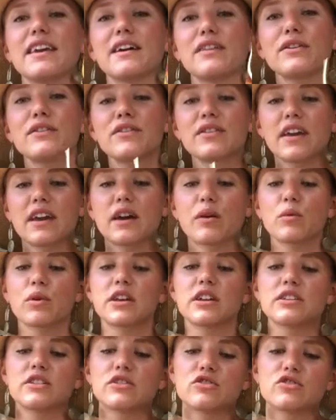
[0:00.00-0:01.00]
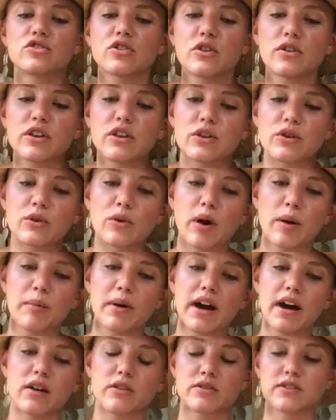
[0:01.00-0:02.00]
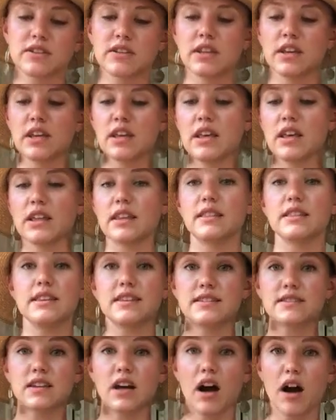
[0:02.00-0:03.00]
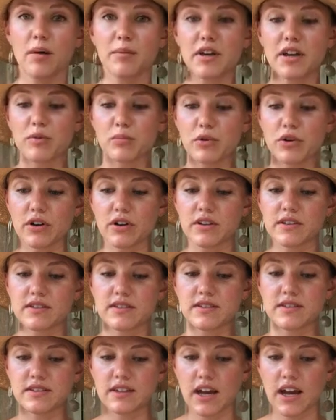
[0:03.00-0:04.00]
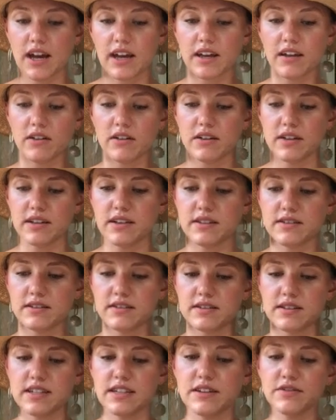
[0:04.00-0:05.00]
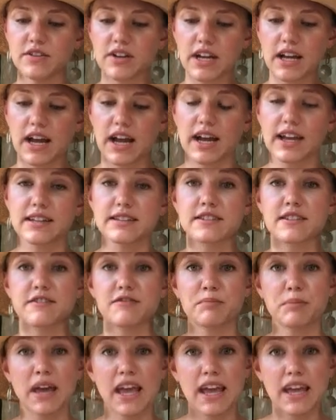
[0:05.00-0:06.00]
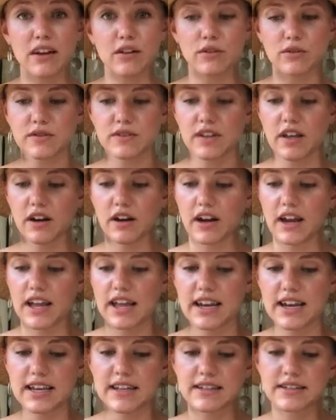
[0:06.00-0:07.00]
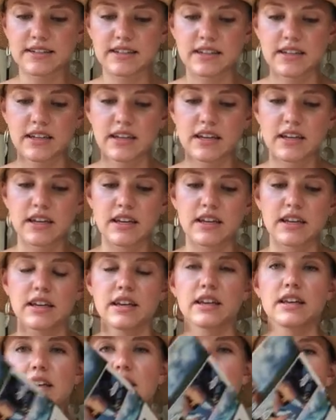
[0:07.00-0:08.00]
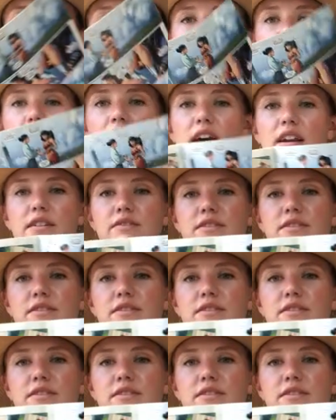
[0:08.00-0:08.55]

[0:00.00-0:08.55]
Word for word: the other thing I wanted to show you about this comic book style is the different kinds of panels that are in it. A lot